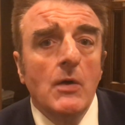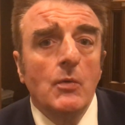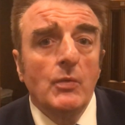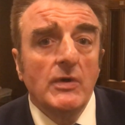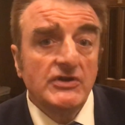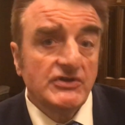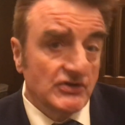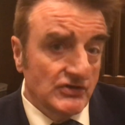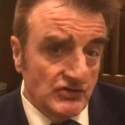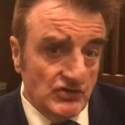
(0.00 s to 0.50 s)

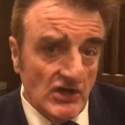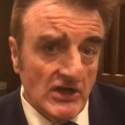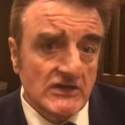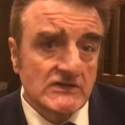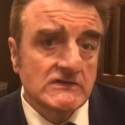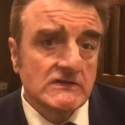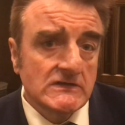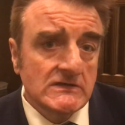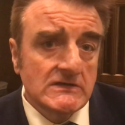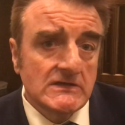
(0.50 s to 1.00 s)
We
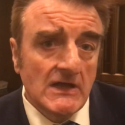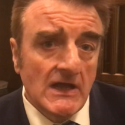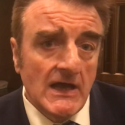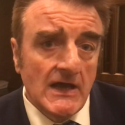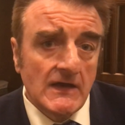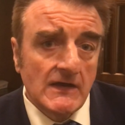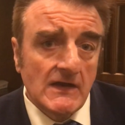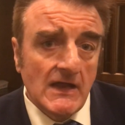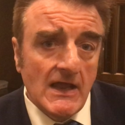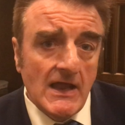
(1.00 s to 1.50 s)
suggested
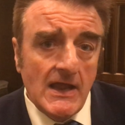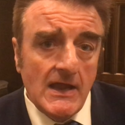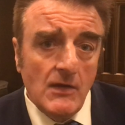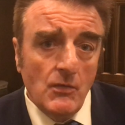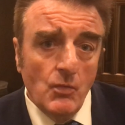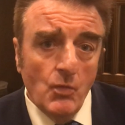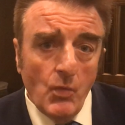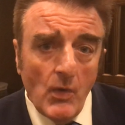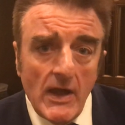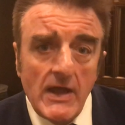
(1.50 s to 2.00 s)
that a
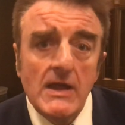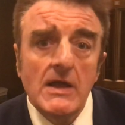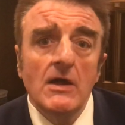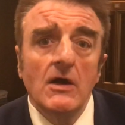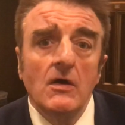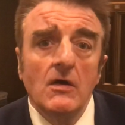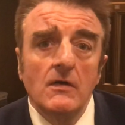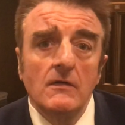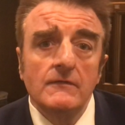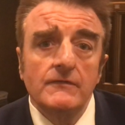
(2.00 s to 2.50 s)
way
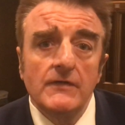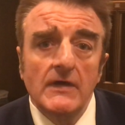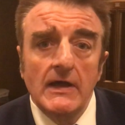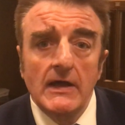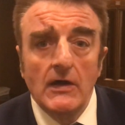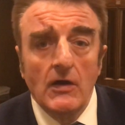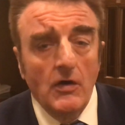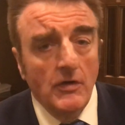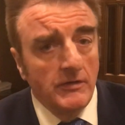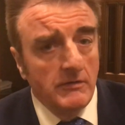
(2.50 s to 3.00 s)
of
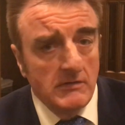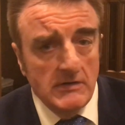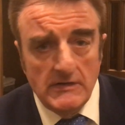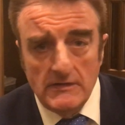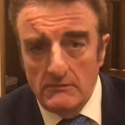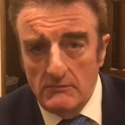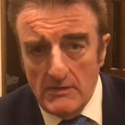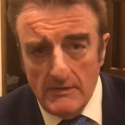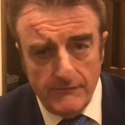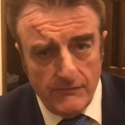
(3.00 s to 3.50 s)

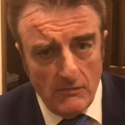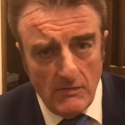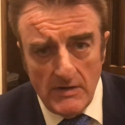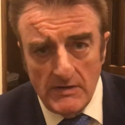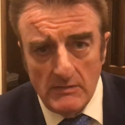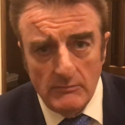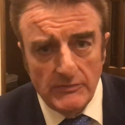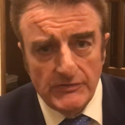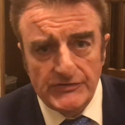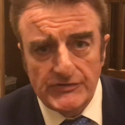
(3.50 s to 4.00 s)
honouring the
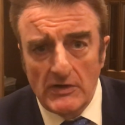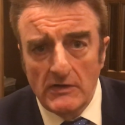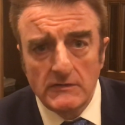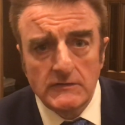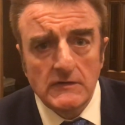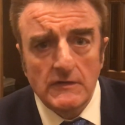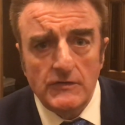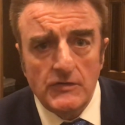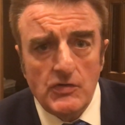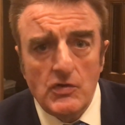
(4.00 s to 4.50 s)
referendum
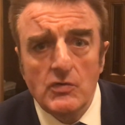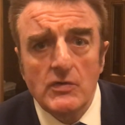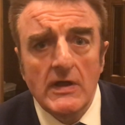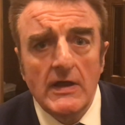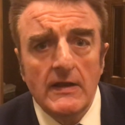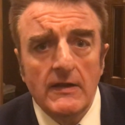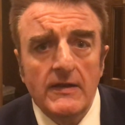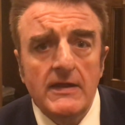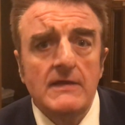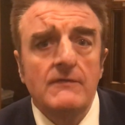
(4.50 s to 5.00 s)
result and the
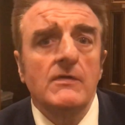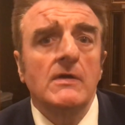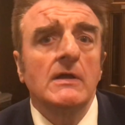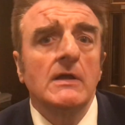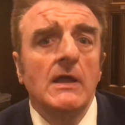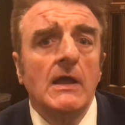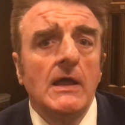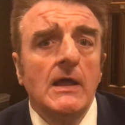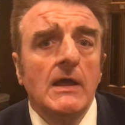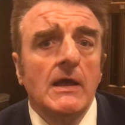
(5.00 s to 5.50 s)
UK
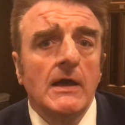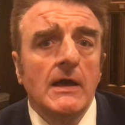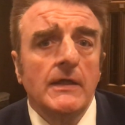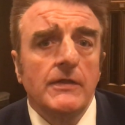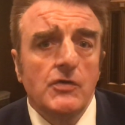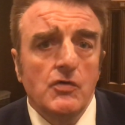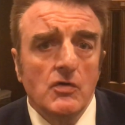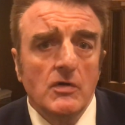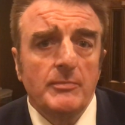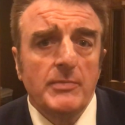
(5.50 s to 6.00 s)
leaving
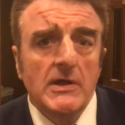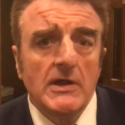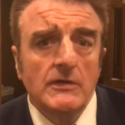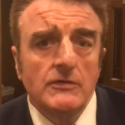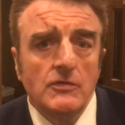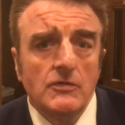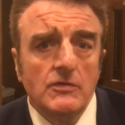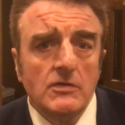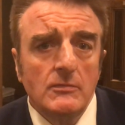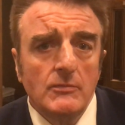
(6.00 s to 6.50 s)
the
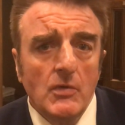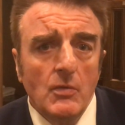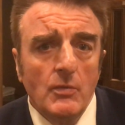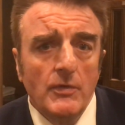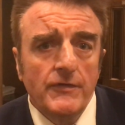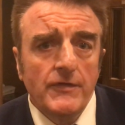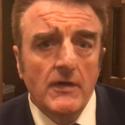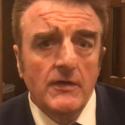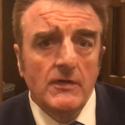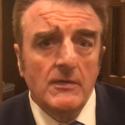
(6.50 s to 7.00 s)
European Union, but
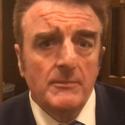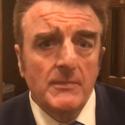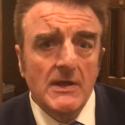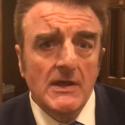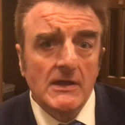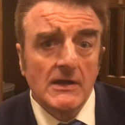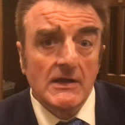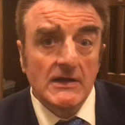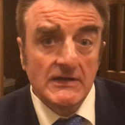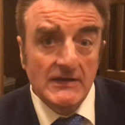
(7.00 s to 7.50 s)
without it
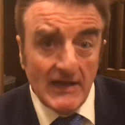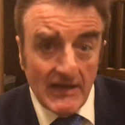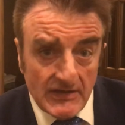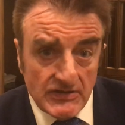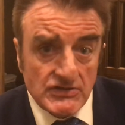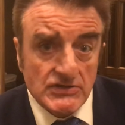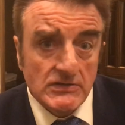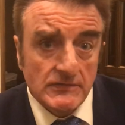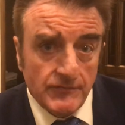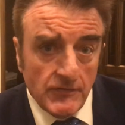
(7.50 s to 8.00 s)
being a
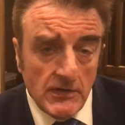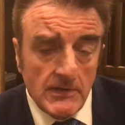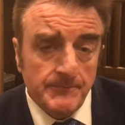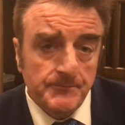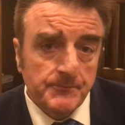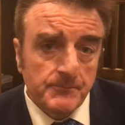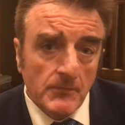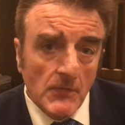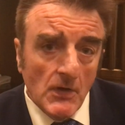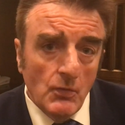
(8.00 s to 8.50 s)
catastrophe,
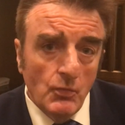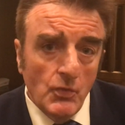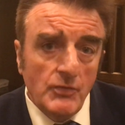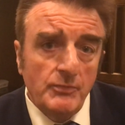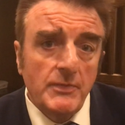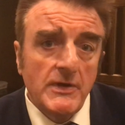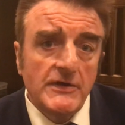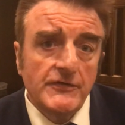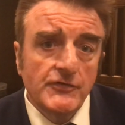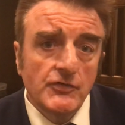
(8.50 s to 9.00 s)

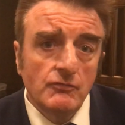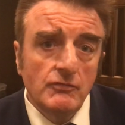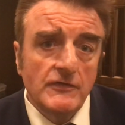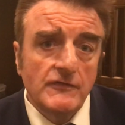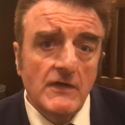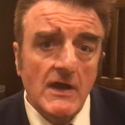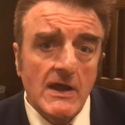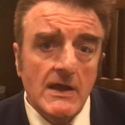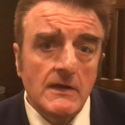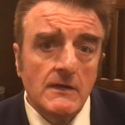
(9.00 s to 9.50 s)
would be to
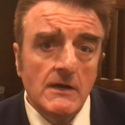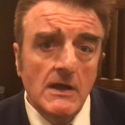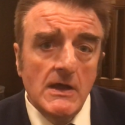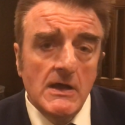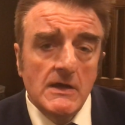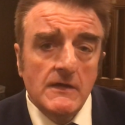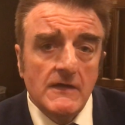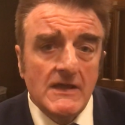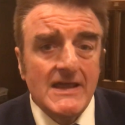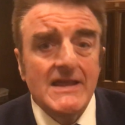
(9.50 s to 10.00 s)
retain
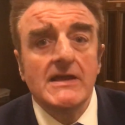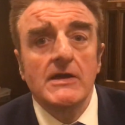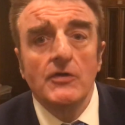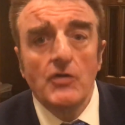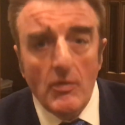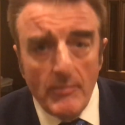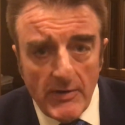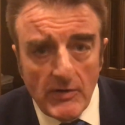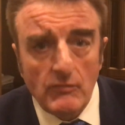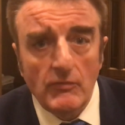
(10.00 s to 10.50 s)
the
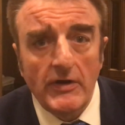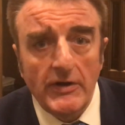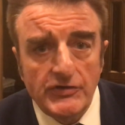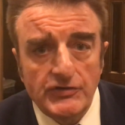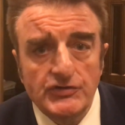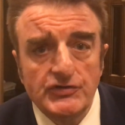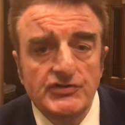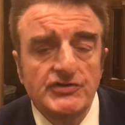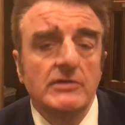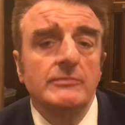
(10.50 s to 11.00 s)
economic
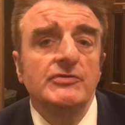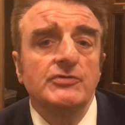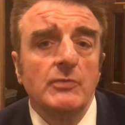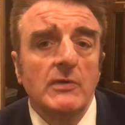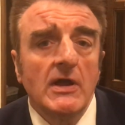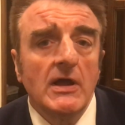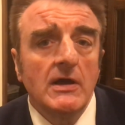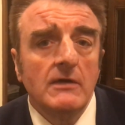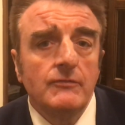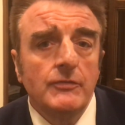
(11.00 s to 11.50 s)
relationships
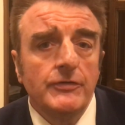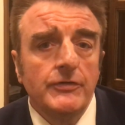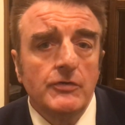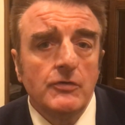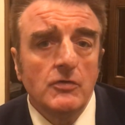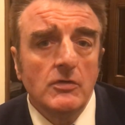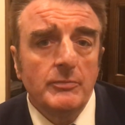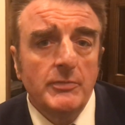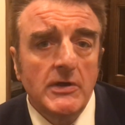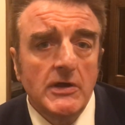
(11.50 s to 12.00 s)
we have with the
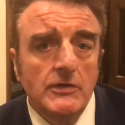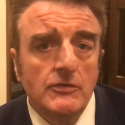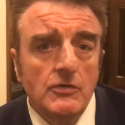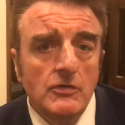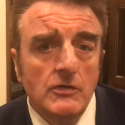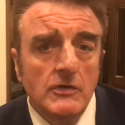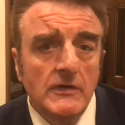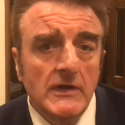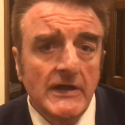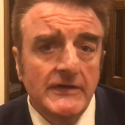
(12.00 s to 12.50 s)
European
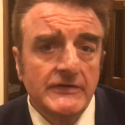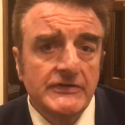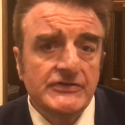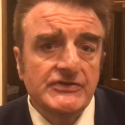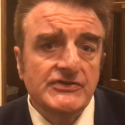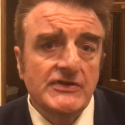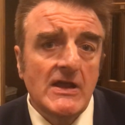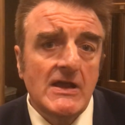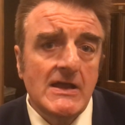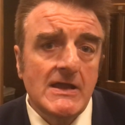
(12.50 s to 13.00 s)
Union and to
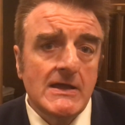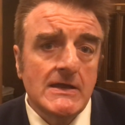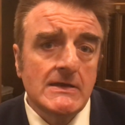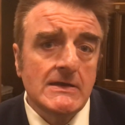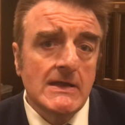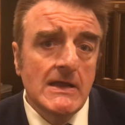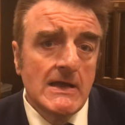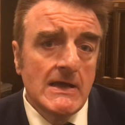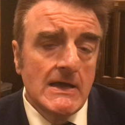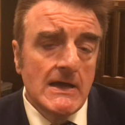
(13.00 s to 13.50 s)
stay
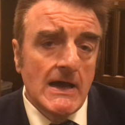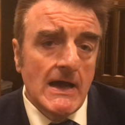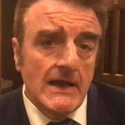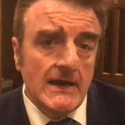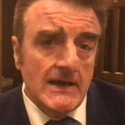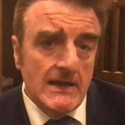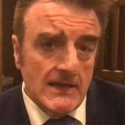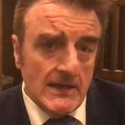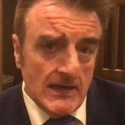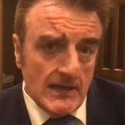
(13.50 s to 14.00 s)
in
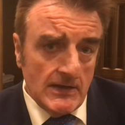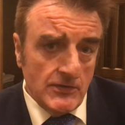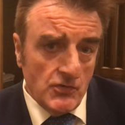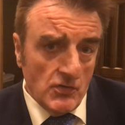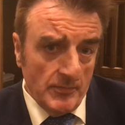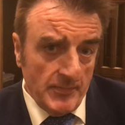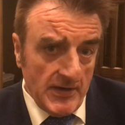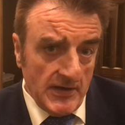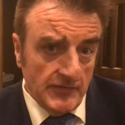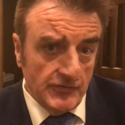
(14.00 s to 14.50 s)
a
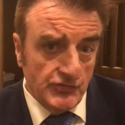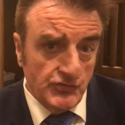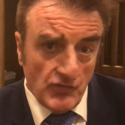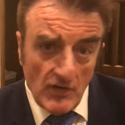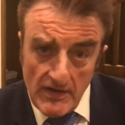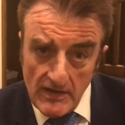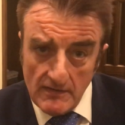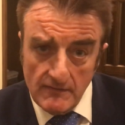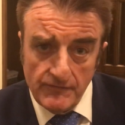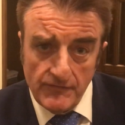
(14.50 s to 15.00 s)
European
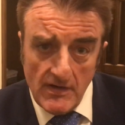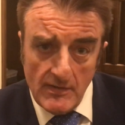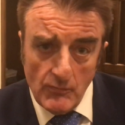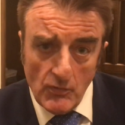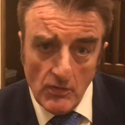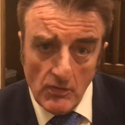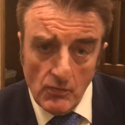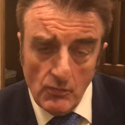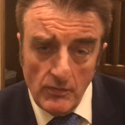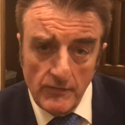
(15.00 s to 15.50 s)
trading
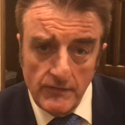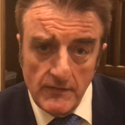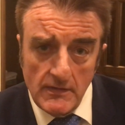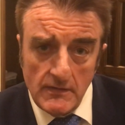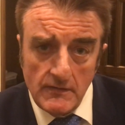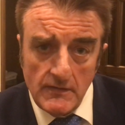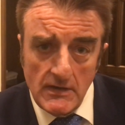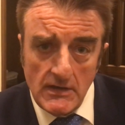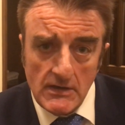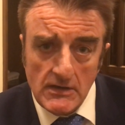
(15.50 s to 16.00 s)
framework
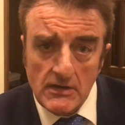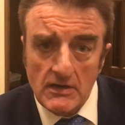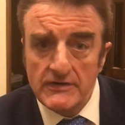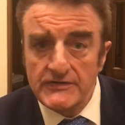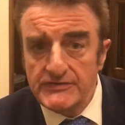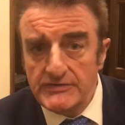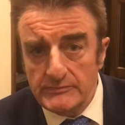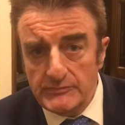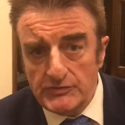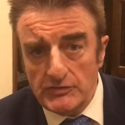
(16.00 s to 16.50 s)
within the
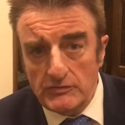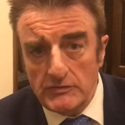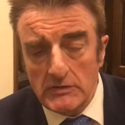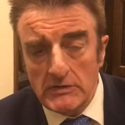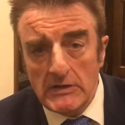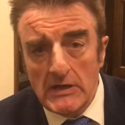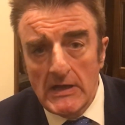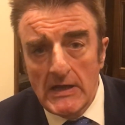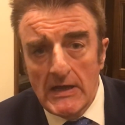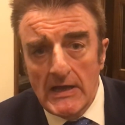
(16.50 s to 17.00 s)
customs
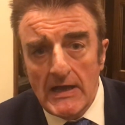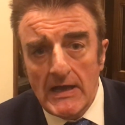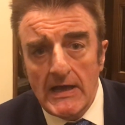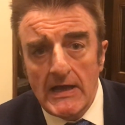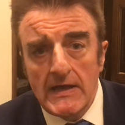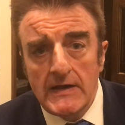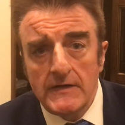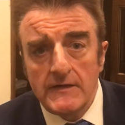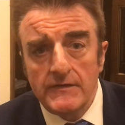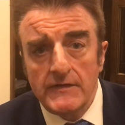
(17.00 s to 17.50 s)
union
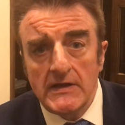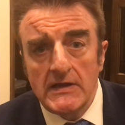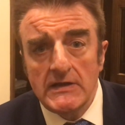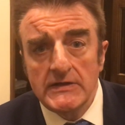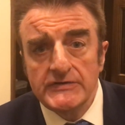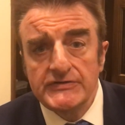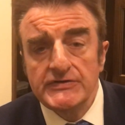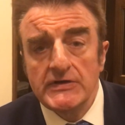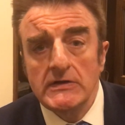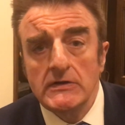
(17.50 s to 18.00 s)
and
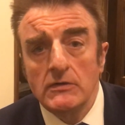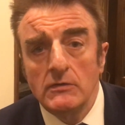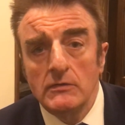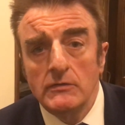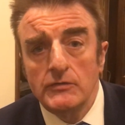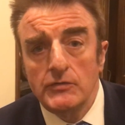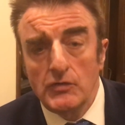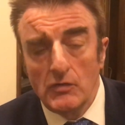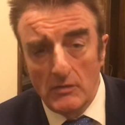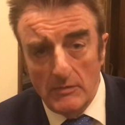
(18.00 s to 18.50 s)
the
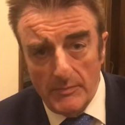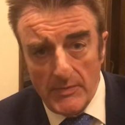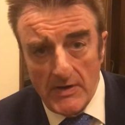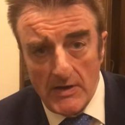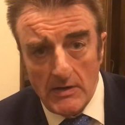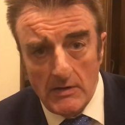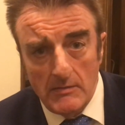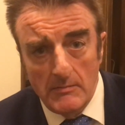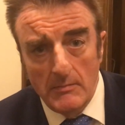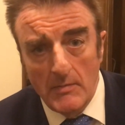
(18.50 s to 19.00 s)
single
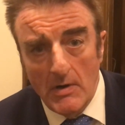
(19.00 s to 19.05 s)
European